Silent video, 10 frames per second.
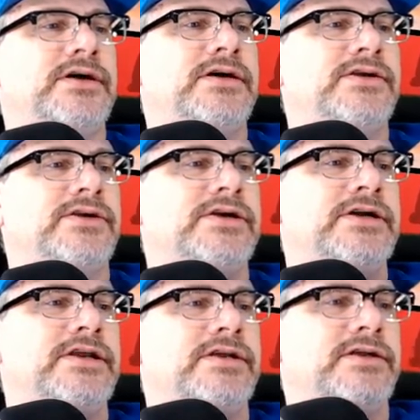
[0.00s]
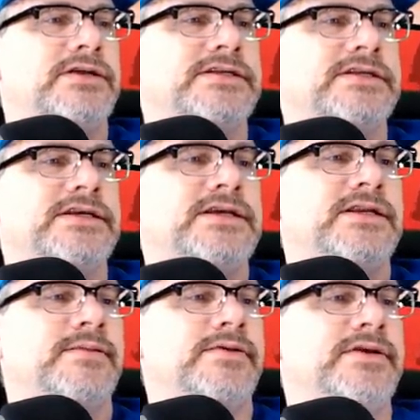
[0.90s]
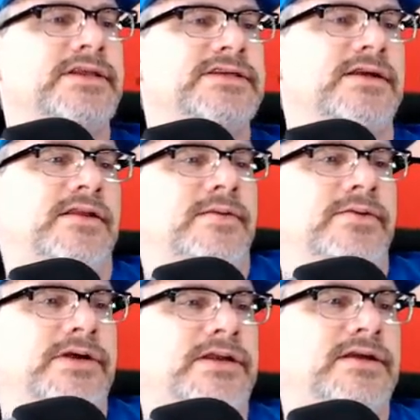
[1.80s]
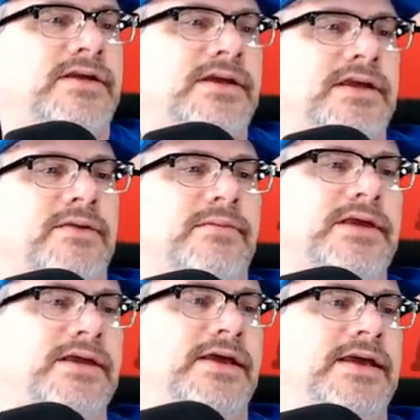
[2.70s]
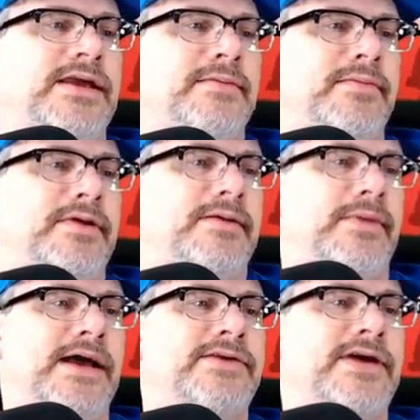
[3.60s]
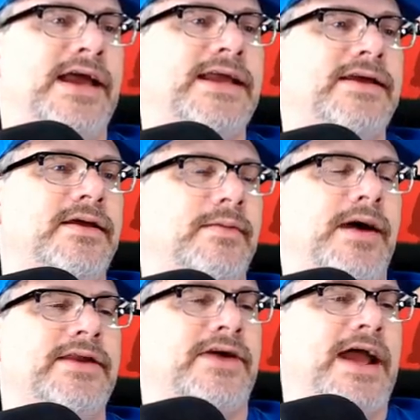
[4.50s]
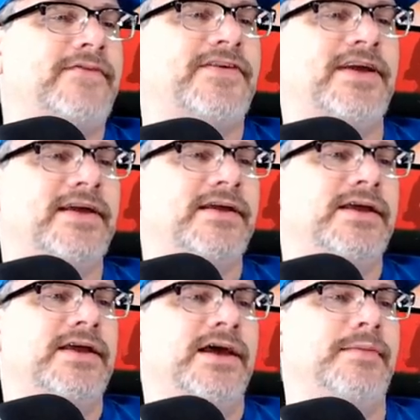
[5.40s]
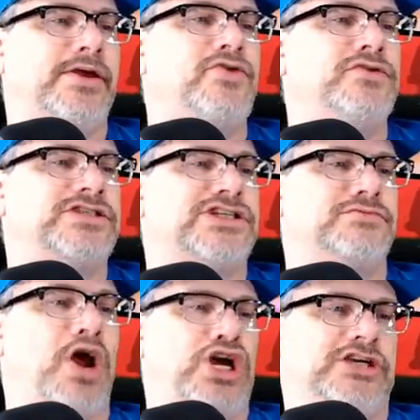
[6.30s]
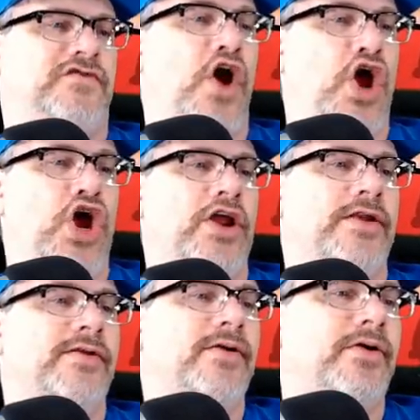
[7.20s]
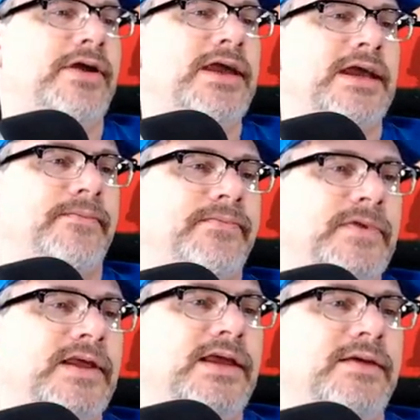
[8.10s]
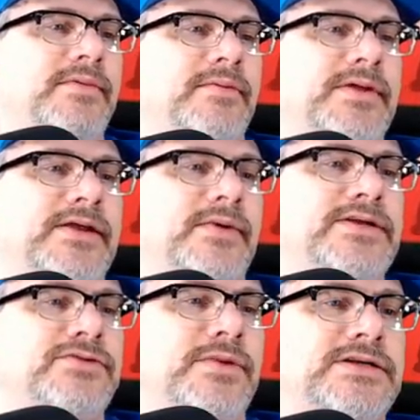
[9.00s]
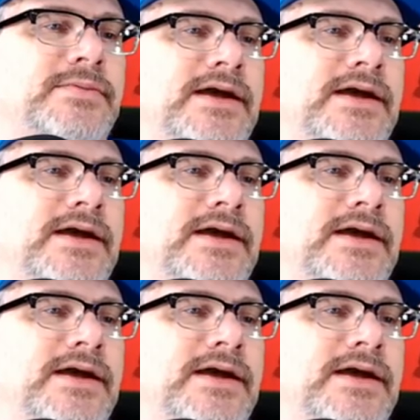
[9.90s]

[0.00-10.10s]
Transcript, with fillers: Uh, you're good. Let's see. Let me read this. Now, uh, let me read. Yeah, and Minecraft. Uh, Minecraft. I'm a huge Smash fan. Okay. I'm playing way too much of